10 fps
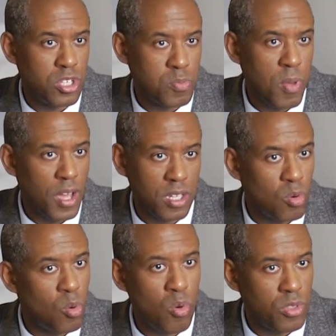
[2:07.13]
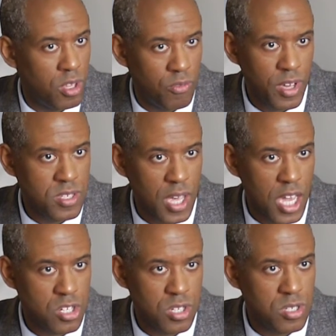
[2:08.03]
despite all the
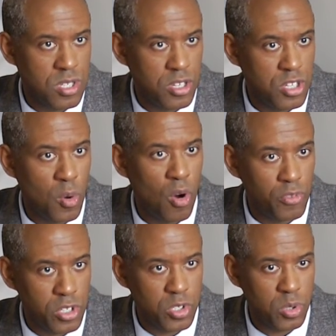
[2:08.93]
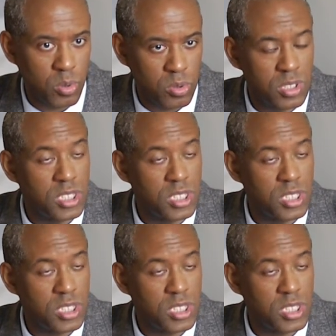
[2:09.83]
investigations, there's no obvious cause.